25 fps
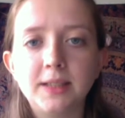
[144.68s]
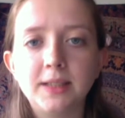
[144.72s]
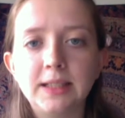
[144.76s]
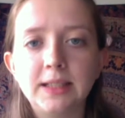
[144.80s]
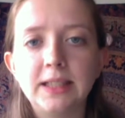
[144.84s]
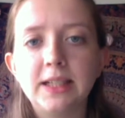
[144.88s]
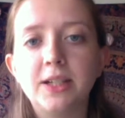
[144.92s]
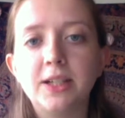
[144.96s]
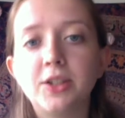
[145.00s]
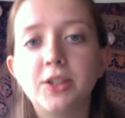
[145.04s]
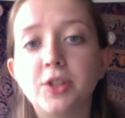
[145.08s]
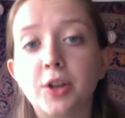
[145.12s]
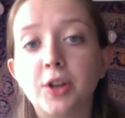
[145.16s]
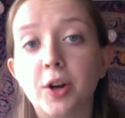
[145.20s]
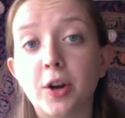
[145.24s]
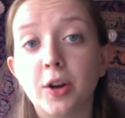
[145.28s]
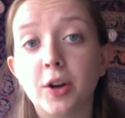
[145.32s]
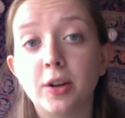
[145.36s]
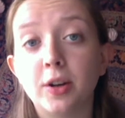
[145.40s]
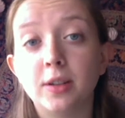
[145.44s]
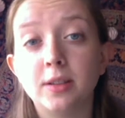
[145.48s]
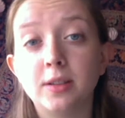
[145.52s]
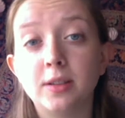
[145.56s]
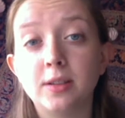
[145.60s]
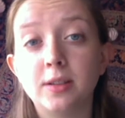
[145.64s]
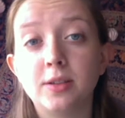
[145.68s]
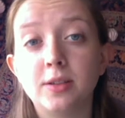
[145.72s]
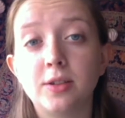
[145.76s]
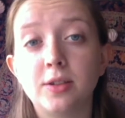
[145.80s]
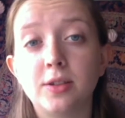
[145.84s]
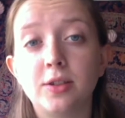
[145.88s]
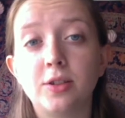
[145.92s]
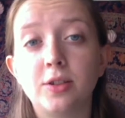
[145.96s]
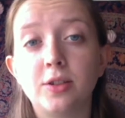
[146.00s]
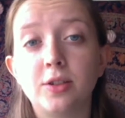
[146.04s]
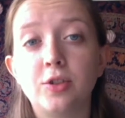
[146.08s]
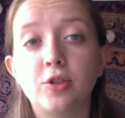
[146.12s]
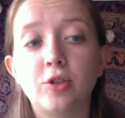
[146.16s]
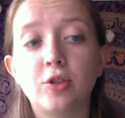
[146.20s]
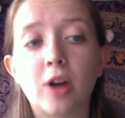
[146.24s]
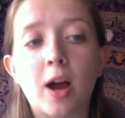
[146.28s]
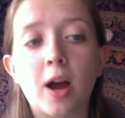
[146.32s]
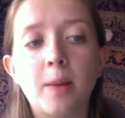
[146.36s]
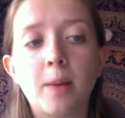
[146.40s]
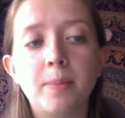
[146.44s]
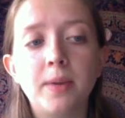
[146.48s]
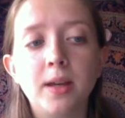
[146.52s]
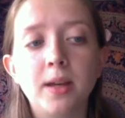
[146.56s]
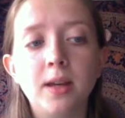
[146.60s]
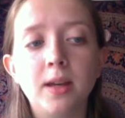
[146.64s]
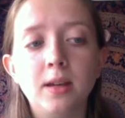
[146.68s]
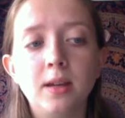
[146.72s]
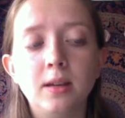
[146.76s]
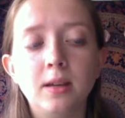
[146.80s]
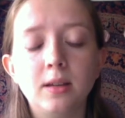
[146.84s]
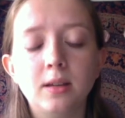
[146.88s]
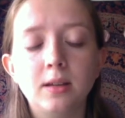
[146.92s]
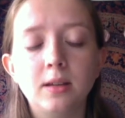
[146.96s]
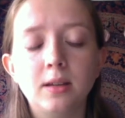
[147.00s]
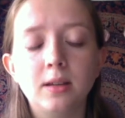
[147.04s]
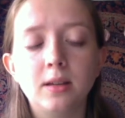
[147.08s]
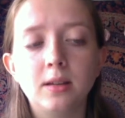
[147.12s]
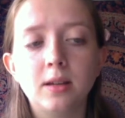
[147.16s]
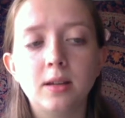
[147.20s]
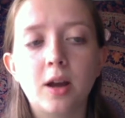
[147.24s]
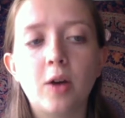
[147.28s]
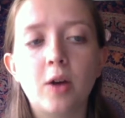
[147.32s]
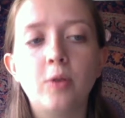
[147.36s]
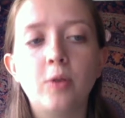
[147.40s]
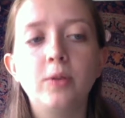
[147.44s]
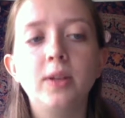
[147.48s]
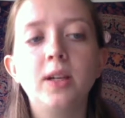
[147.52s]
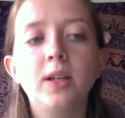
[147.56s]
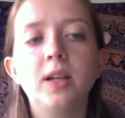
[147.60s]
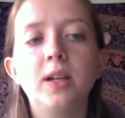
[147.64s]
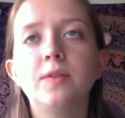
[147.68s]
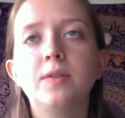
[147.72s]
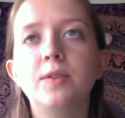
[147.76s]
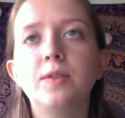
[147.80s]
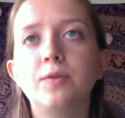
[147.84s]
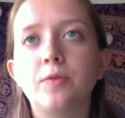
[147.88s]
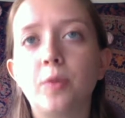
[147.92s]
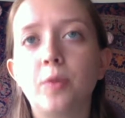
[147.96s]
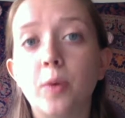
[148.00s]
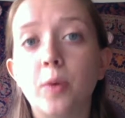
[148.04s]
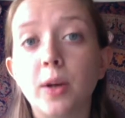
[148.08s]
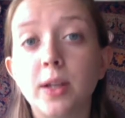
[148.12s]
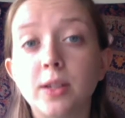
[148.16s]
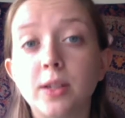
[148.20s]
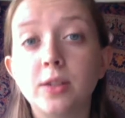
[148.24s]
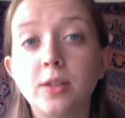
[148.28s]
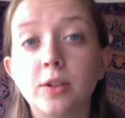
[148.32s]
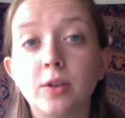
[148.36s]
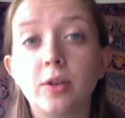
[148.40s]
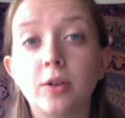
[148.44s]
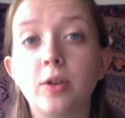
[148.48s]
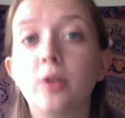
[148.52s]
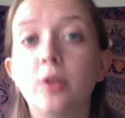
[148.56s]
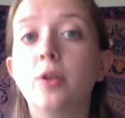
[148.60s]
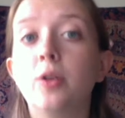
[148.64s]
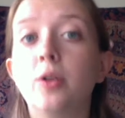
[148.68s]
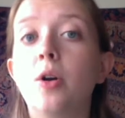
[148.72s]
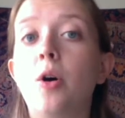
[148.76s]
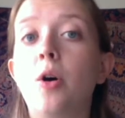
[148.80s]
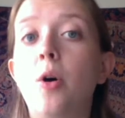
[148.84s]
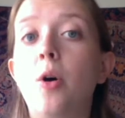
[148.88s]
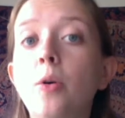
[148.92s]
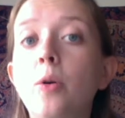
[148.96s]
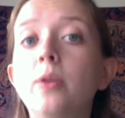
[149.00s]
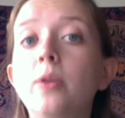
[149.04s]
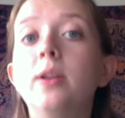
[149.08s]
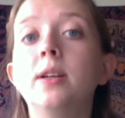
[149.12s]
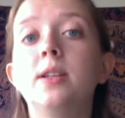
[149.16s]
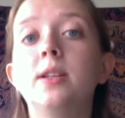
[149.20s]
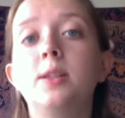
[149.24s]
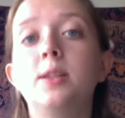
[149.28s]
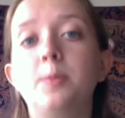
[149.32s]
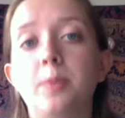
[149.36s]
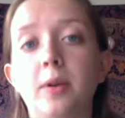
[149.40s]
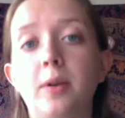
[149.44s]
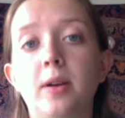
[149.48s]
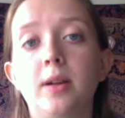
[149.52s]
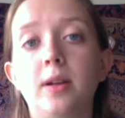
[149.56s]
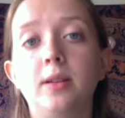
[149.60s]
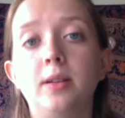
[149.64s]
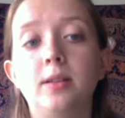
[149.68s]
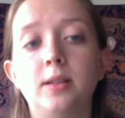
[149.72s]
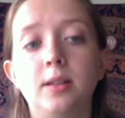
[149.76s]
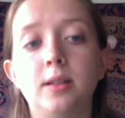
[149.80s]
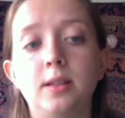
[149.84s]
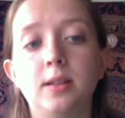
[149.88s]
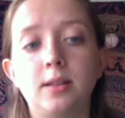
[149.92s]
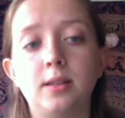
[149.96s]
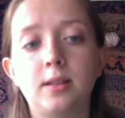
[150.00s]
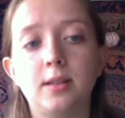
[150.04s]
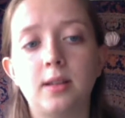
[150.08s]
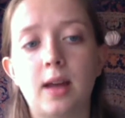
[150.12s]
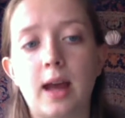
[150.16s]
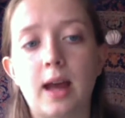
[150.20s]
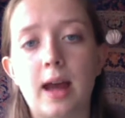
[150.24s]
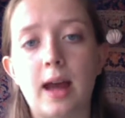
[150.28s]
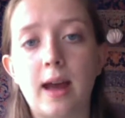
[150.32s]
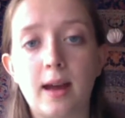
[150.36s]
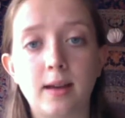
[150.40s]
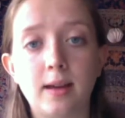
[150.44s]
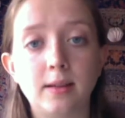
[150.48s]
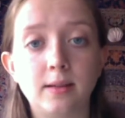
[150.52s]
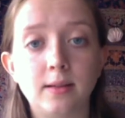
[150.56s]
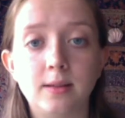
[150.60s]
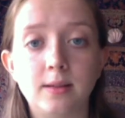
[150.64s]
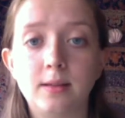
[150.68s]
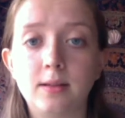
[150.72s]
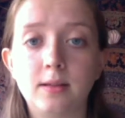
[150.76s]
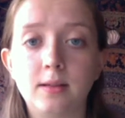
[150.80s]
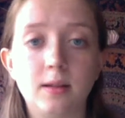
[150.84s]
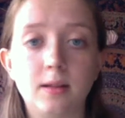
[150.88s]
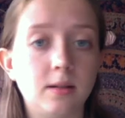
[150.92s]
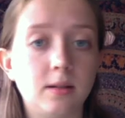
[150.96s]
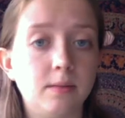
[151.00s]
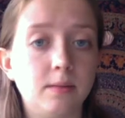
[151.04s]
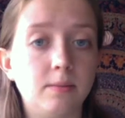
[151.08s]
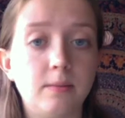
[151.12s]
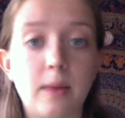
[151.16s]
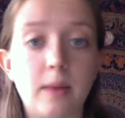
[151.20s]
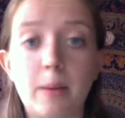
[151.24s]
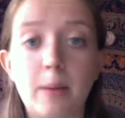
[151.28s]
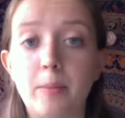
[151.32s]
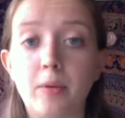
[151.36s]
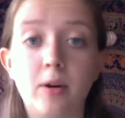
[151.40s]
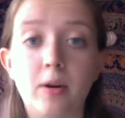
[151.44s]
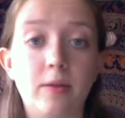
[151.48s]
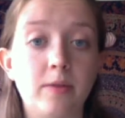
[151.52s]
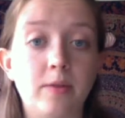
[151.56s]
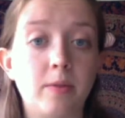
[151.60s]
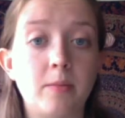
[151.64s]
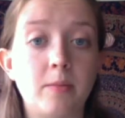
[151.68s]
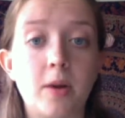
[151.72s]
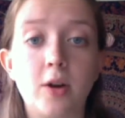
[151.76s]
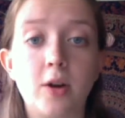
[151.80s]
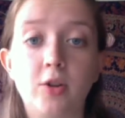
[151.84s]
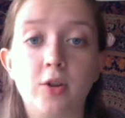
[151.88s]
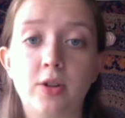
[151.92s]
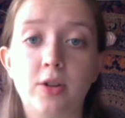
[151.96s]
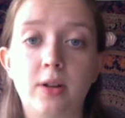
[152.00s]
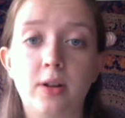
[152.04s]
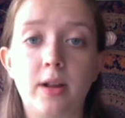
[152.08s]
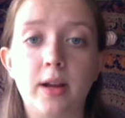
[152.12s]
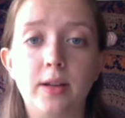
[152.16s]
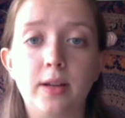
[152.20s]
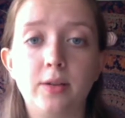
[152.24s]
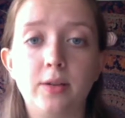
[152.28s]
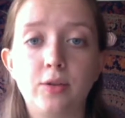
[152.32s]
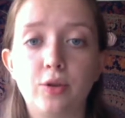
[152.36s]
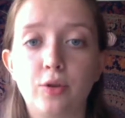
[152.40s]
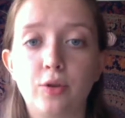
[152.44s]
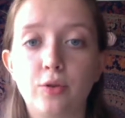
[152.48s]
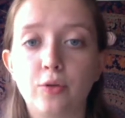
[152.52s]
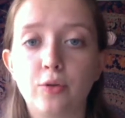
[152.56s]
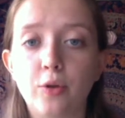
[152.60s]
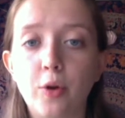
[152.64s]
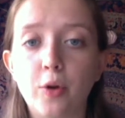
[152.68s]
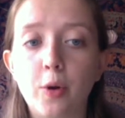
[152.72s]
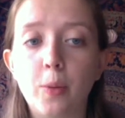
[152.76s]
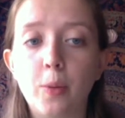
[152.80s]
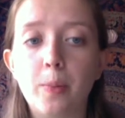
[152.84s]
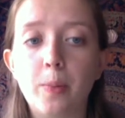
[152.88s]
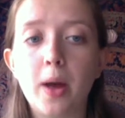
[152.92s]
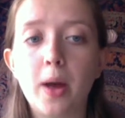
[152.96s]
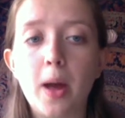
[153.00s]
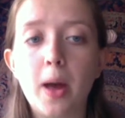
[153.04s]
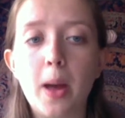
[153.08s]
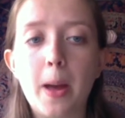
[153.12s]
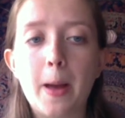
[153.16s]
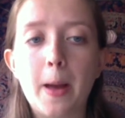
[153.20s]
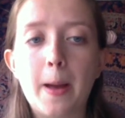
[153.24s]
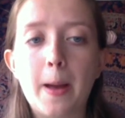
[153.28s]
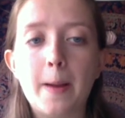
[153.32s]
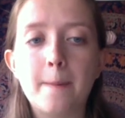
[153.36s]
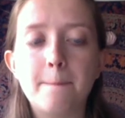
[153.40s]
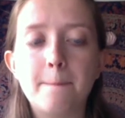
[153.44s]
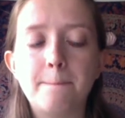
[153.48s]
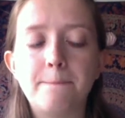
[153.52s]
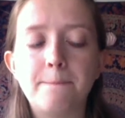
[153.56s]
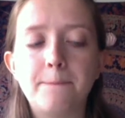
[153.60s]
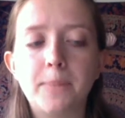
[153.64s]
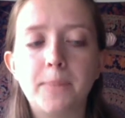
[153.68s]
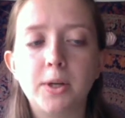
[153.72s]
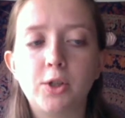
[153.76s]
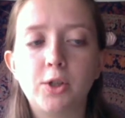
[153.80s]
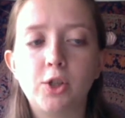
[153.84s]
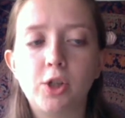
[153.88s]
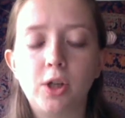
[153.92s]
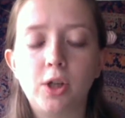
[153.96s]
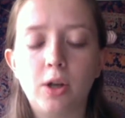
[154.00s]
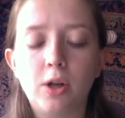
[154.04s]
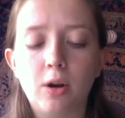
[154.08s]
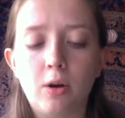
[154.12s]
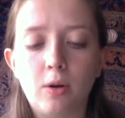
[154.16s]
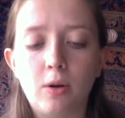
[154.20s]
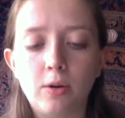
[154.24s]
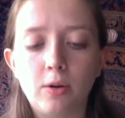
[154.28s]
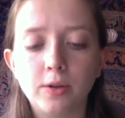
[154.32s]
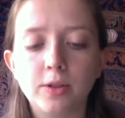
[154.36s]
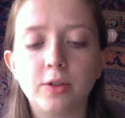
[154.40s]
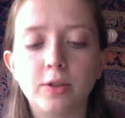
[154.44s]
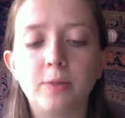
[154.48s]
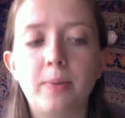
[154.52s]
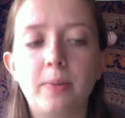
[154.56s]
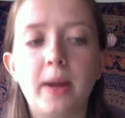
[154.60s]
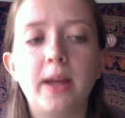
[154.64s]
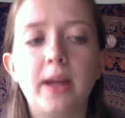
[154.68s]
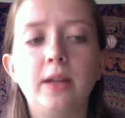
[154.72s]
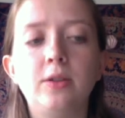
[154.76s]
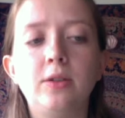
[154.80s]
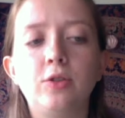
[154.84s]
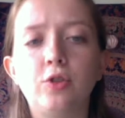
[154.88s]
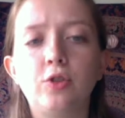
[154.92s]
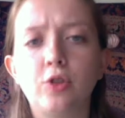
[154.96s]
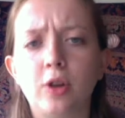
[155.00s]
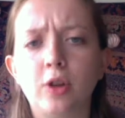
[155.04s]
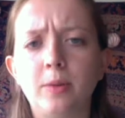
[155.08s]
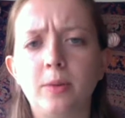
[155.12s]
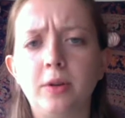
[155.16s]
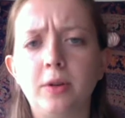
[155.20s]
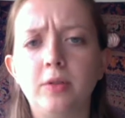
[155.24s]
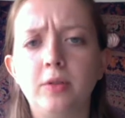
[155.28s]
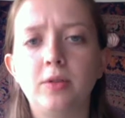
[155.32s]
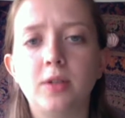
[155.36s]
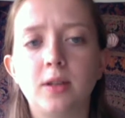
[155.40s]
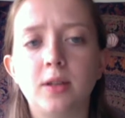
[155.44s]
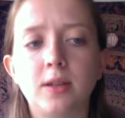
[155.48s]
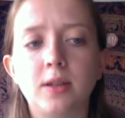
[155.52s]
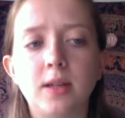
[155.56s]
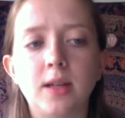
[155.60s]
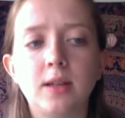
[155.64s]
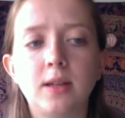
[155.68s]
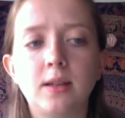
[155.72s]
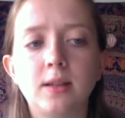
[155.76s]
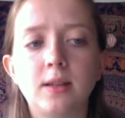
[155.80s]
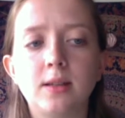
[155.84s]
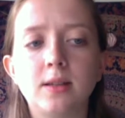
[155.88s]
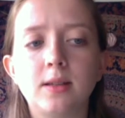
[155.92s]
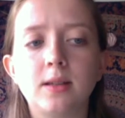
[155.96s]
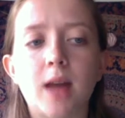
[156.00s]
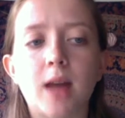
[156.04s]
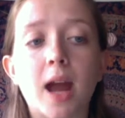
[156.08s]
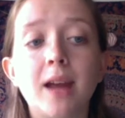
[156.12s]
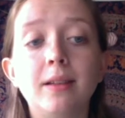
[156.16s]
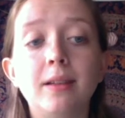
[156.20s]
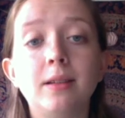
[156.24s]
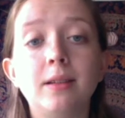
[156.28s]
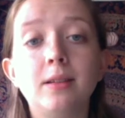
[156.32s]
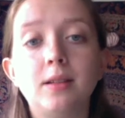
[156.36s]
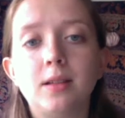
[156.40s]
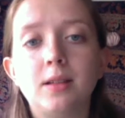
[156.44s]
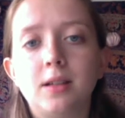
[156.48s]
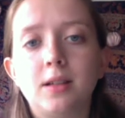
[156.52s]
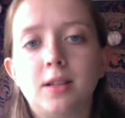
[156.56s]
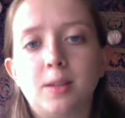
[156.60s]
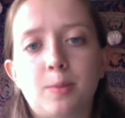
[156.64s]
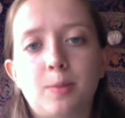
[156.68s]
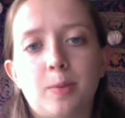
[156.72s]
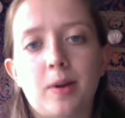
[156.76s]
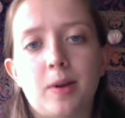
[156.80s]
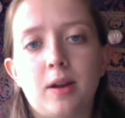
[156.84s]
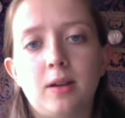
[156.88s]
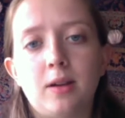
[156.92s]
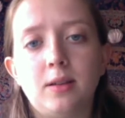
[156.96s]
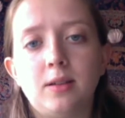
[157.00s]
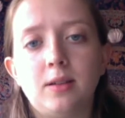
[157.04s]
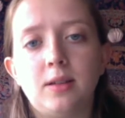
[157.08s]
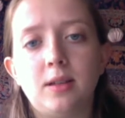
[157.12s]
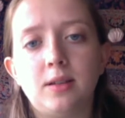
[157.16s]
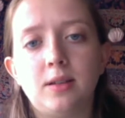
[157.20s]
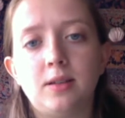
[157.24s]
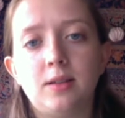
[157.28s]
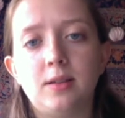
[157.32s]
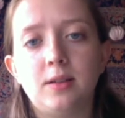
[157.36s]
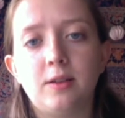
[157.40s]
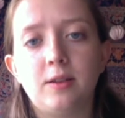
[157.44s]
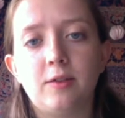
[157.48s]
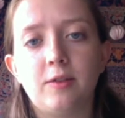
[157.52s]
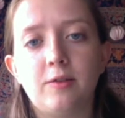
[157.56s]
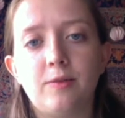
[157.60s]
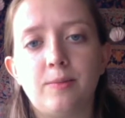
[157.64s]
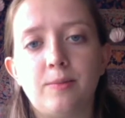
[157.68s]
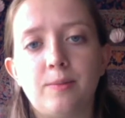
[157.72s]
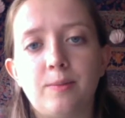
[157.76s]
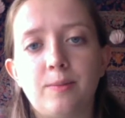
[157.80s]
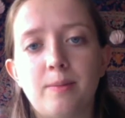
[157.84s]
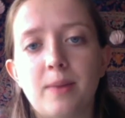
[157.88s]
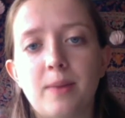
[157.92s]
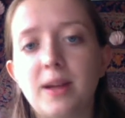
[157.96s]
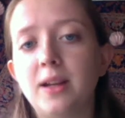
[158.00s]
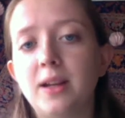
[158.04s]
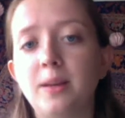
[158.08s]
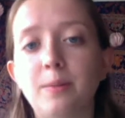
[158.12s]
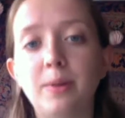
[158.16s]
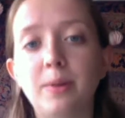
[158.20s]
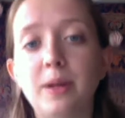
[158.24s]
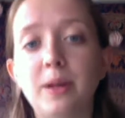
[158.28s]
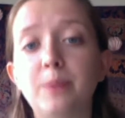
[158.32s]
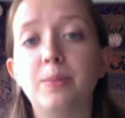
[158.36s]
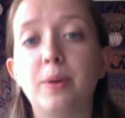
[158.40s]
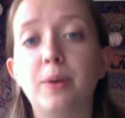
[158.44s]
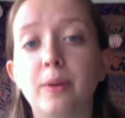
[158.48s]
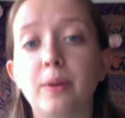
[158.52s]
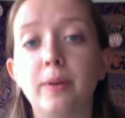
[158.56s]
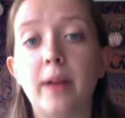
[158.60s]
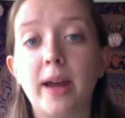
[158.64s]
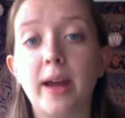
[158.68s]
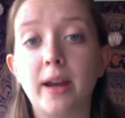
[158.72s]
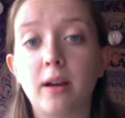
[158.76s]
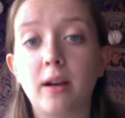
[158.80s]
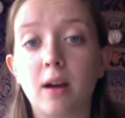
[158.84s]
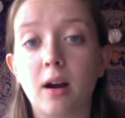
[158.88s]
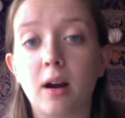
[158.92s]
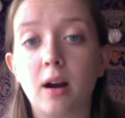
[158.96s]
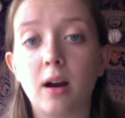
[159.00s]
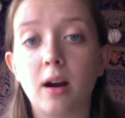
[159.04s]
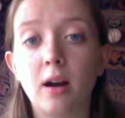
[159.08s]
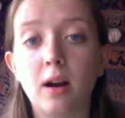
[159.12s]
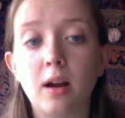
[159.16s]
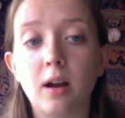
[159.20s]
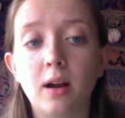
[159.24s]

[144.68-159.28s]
In turn, Satrapi not only gives voice to her own experiences as a member of a marginalized group, but she also pays tribute to the silenced experiences of many people like her.